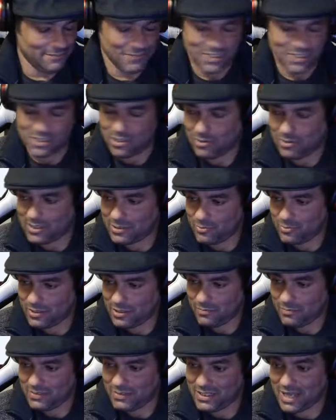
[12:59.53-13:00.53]
so it
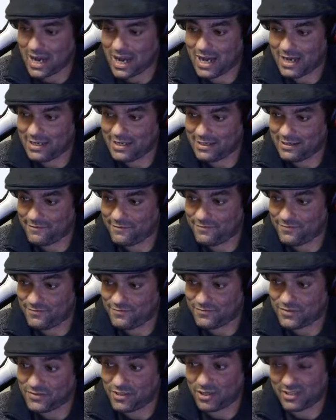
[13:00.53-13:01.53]
will be high if
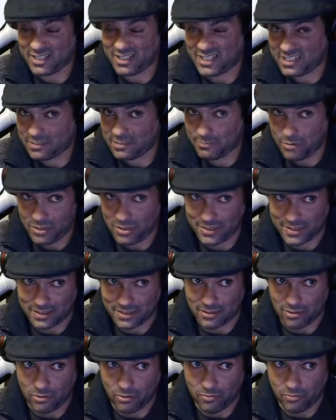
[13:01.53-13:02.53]
nothing is pulling it
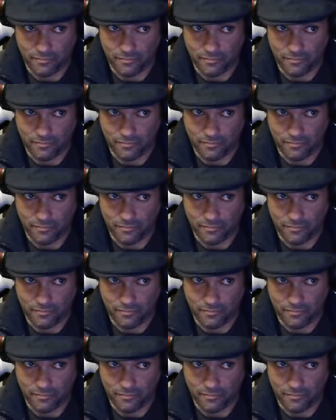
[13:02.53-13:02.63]
low.